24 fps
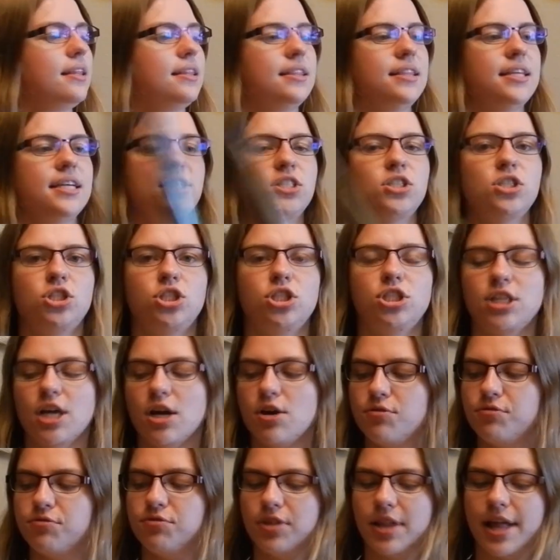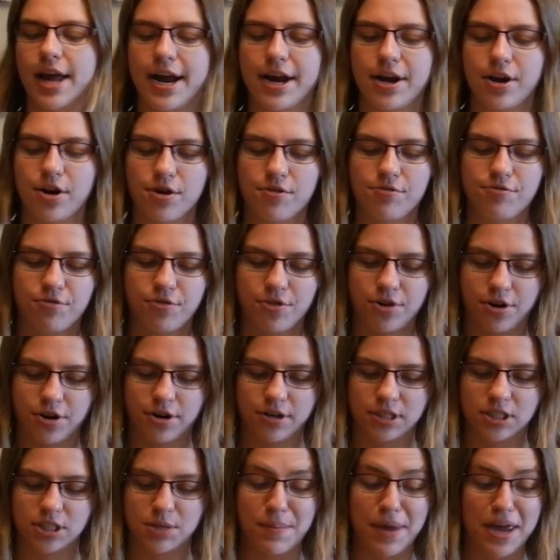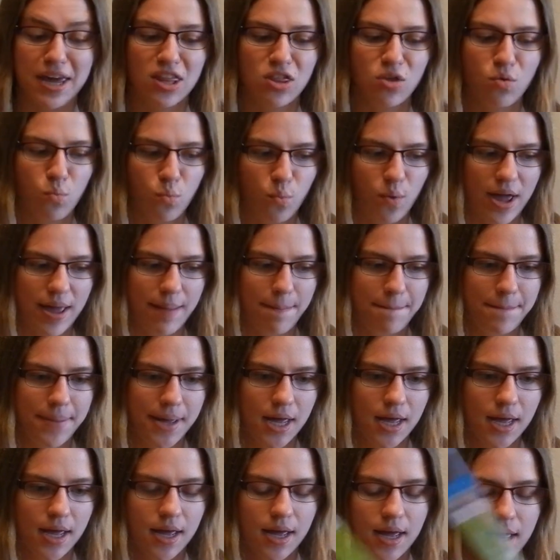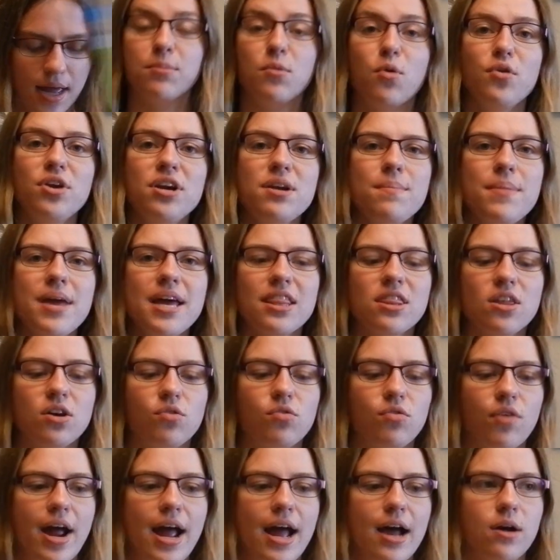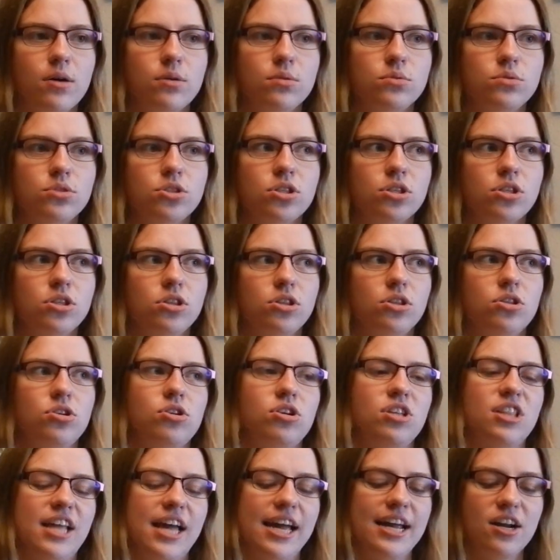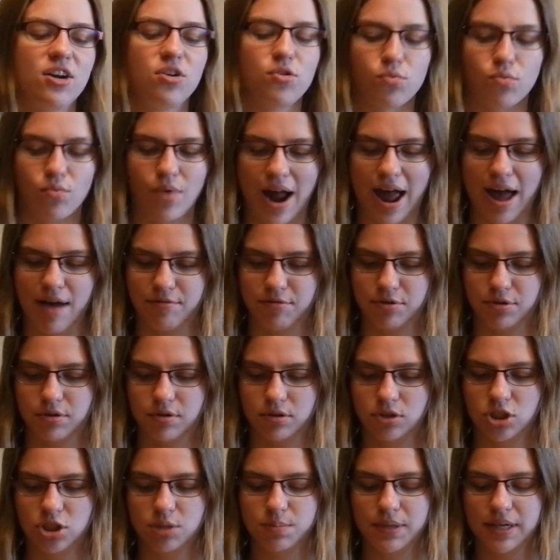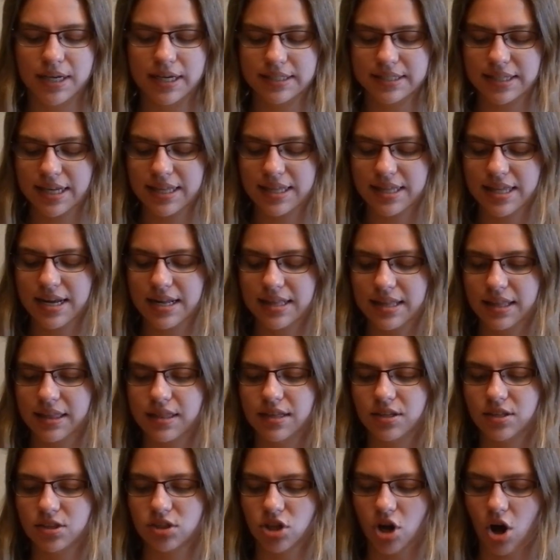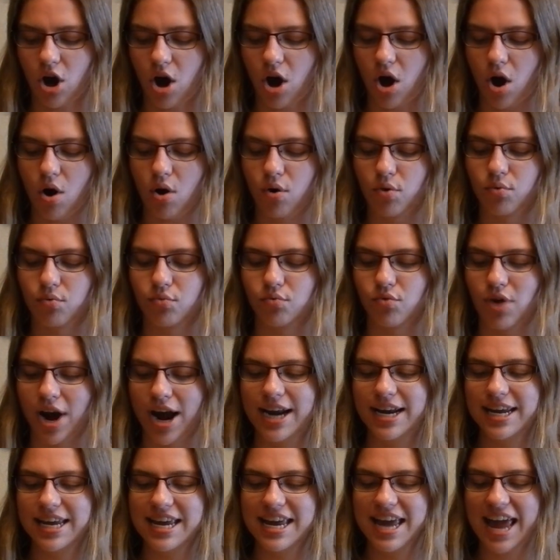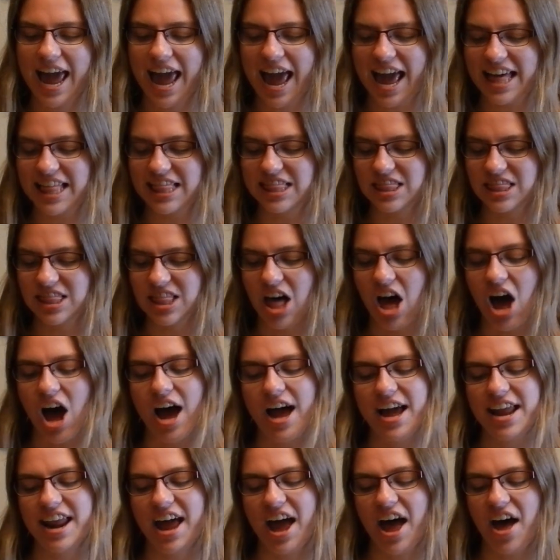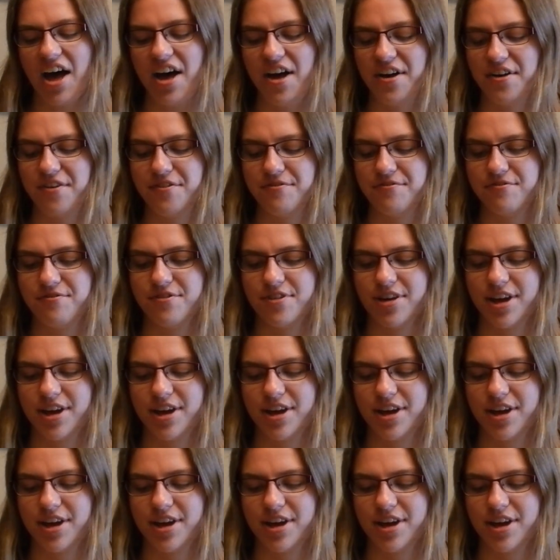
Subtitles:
this shelf liner to make the whip. I'm going to make the ground look like gravel, just because I think that there's already a lot of